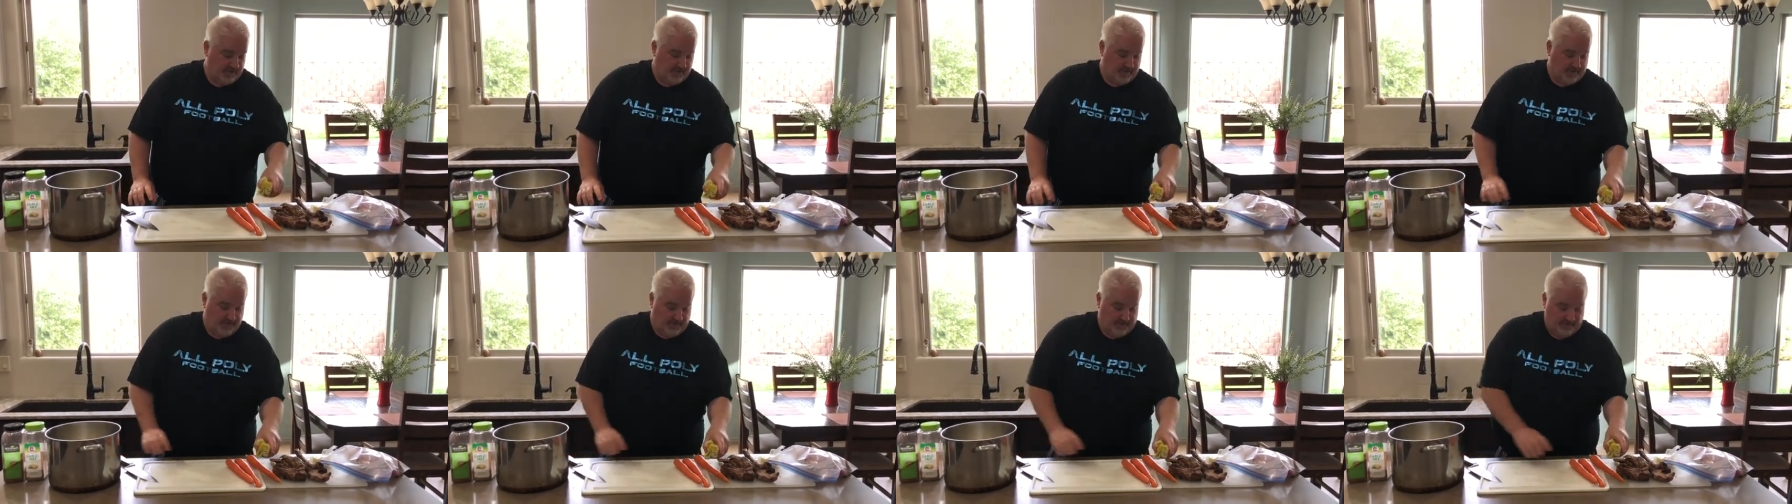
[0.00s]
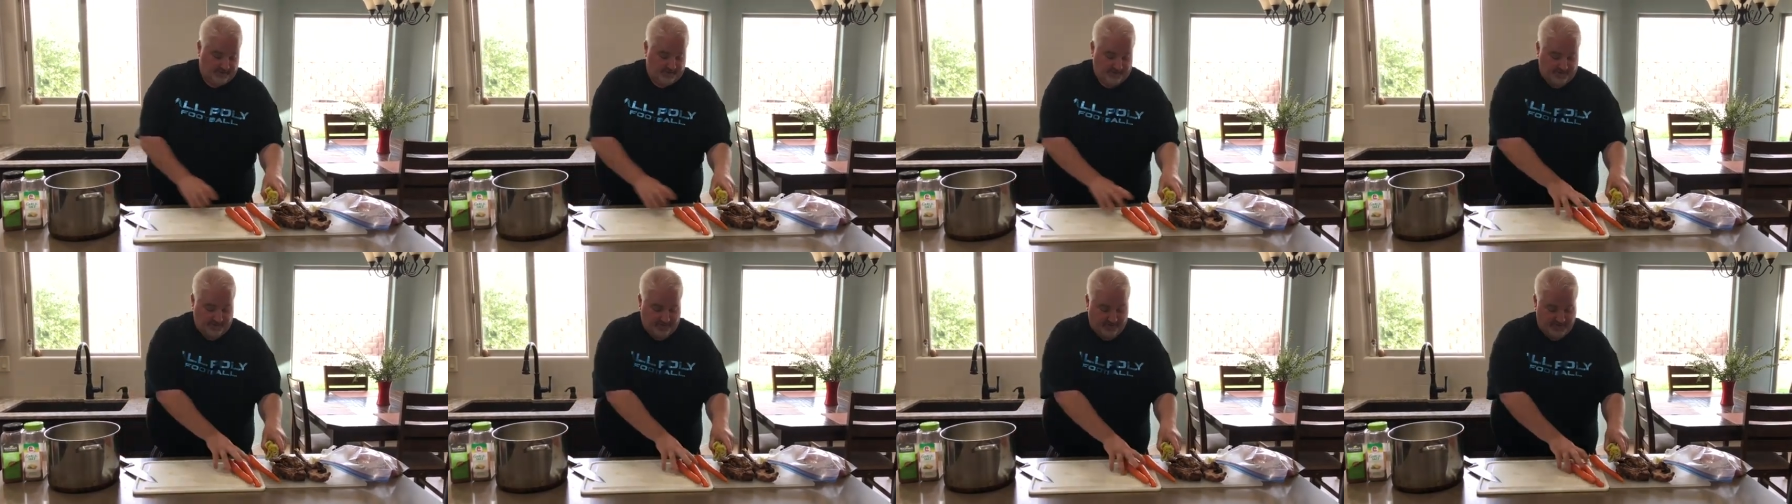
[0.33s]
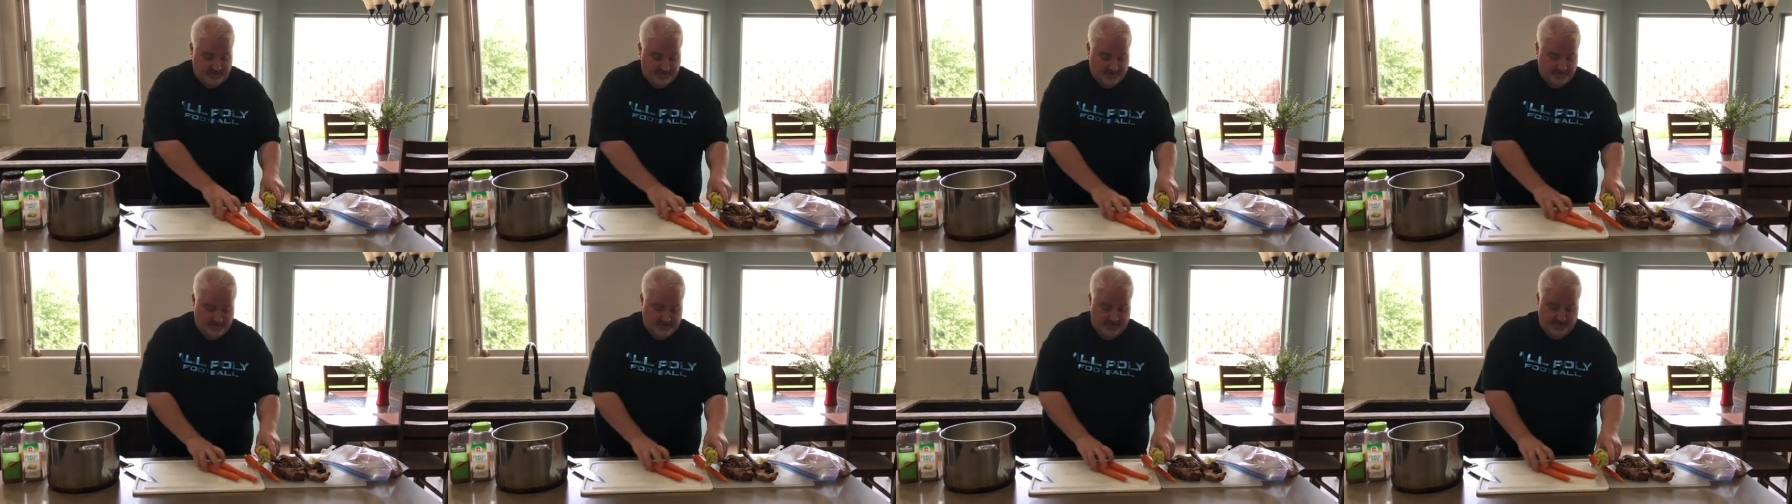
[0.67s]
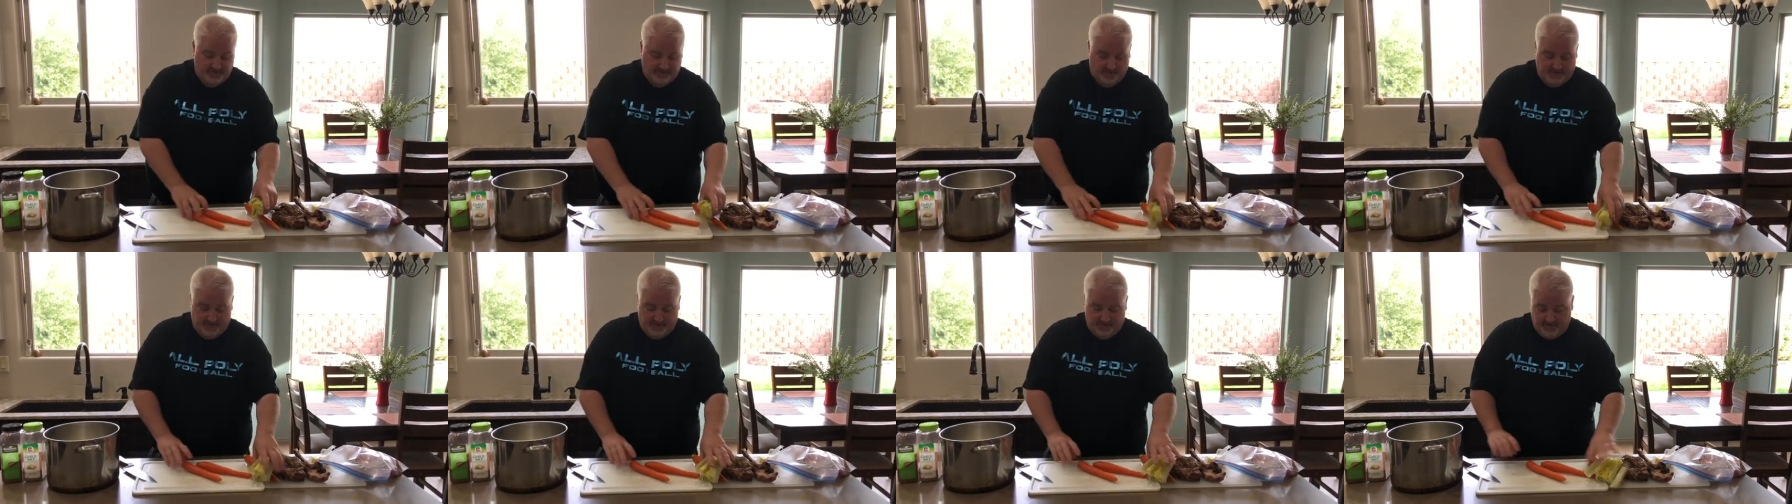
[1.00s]
I don't want to get
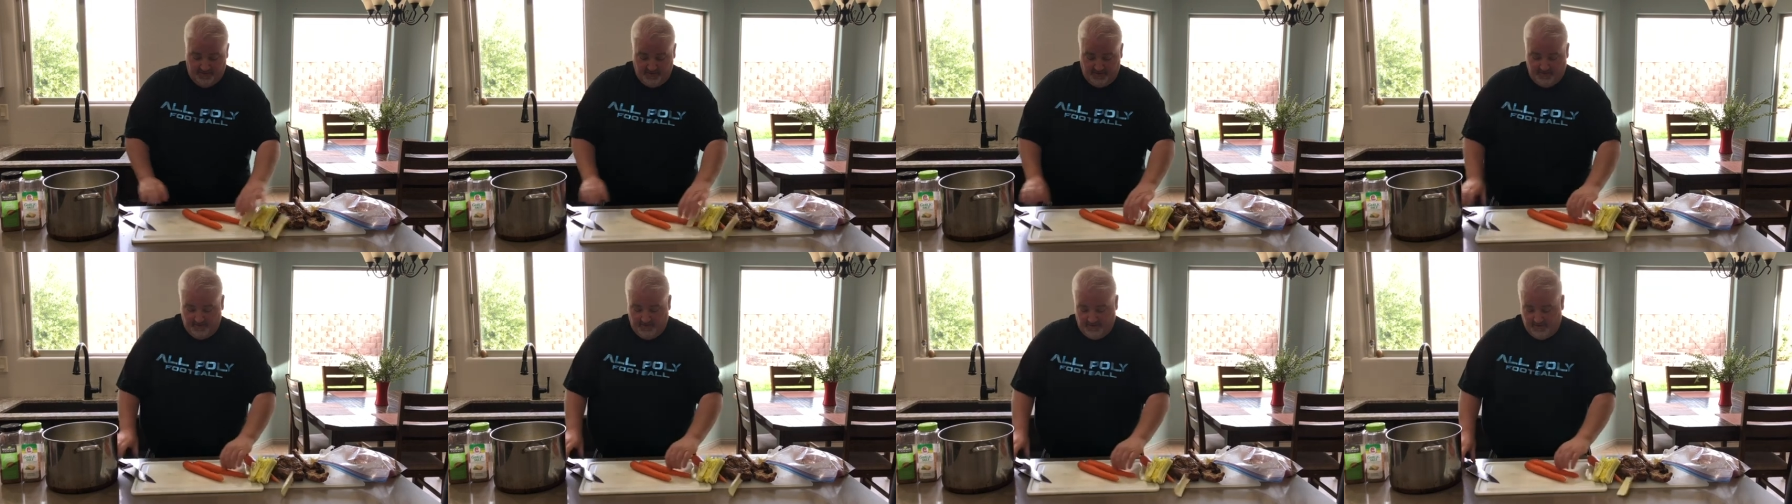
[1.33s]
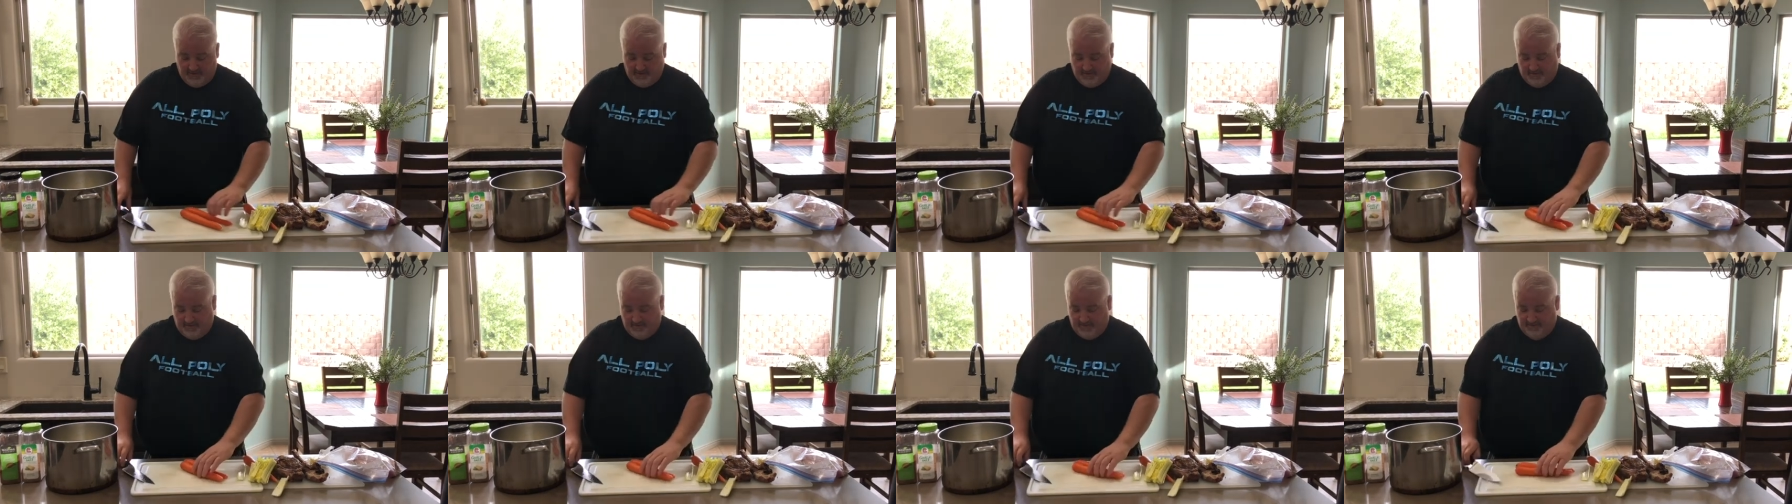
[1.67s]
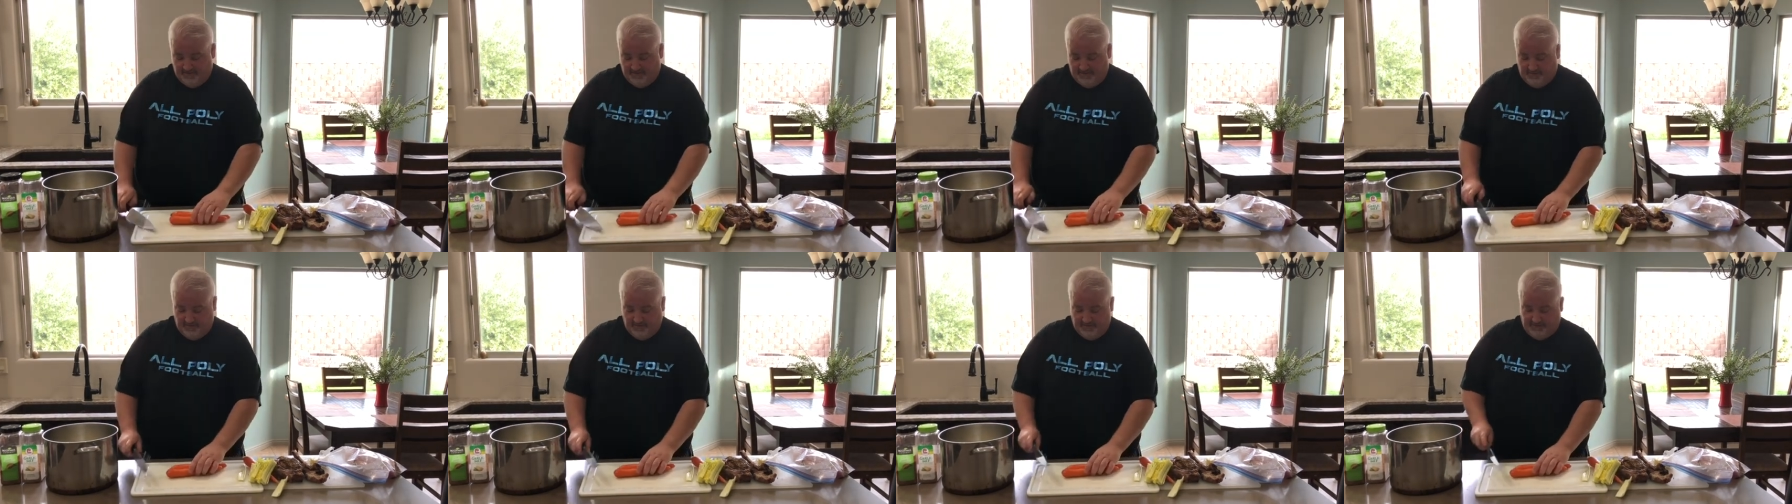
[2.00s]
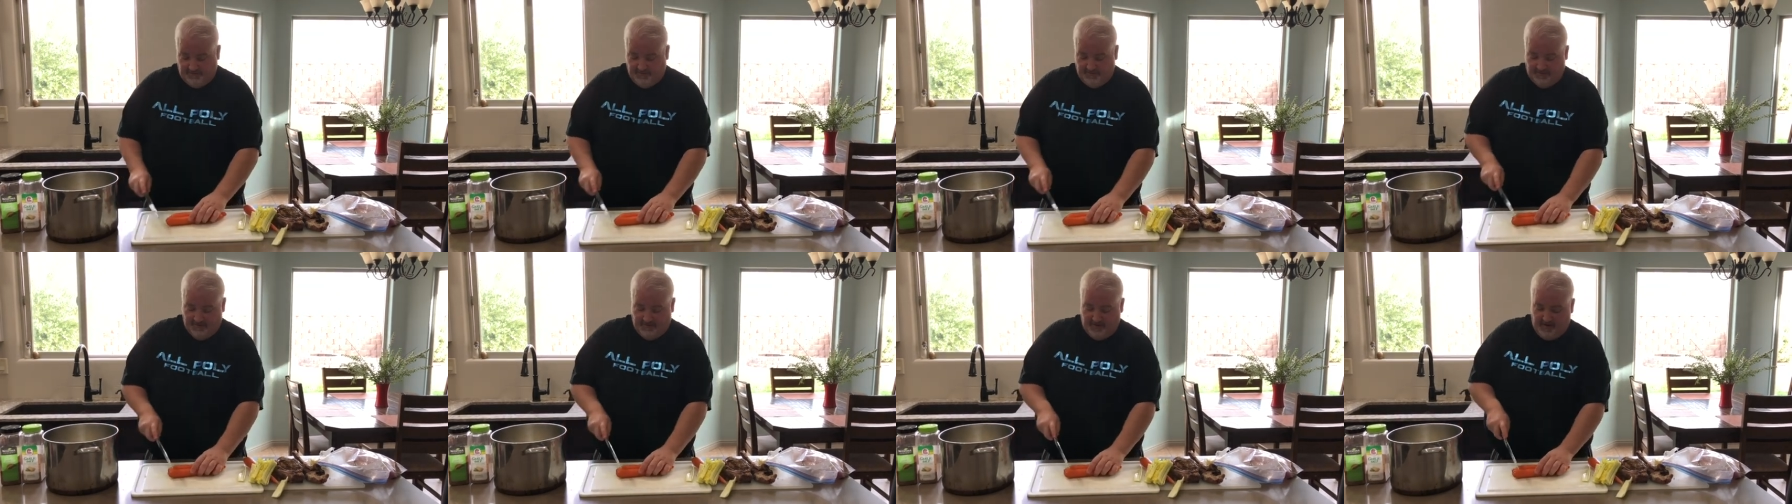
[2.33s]
sick. Throw a
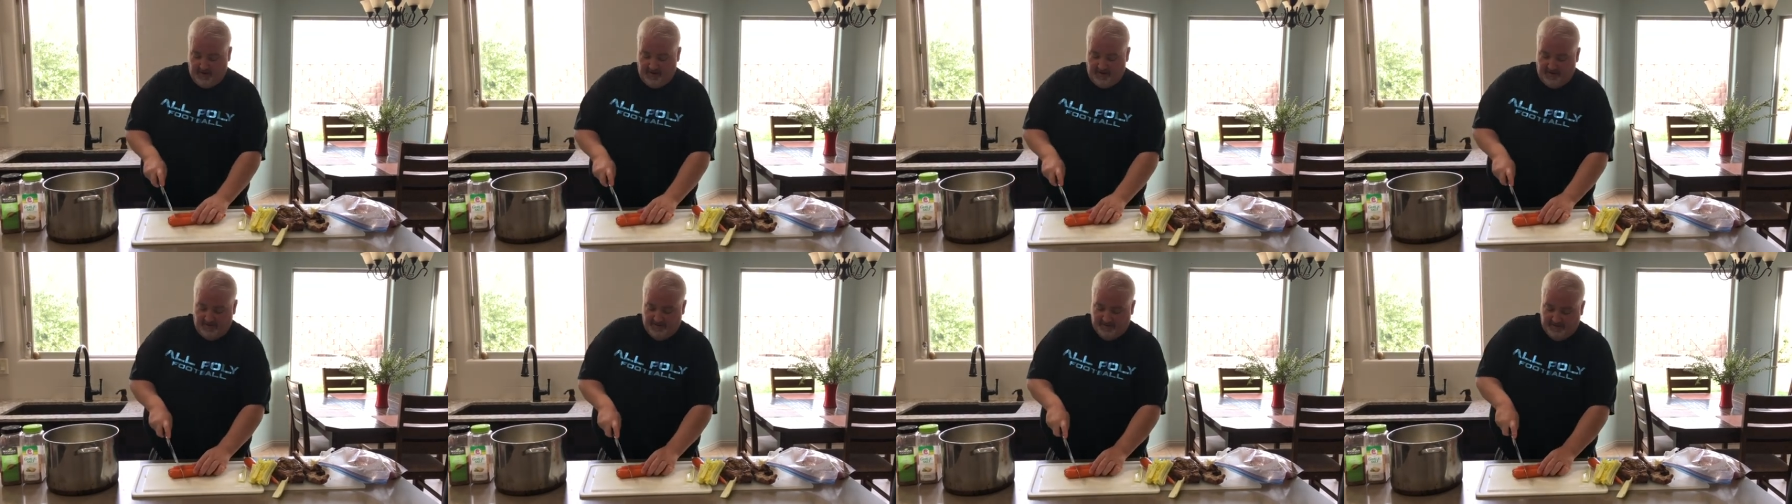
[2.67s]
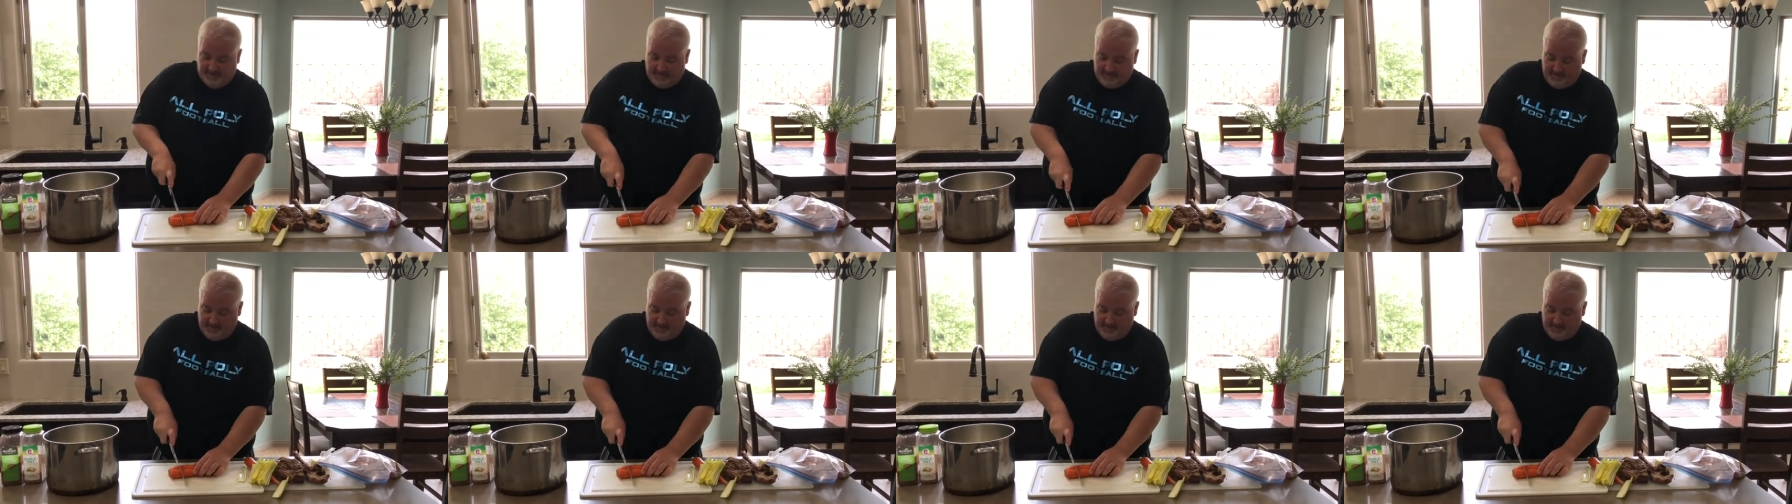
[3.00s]
few carrots.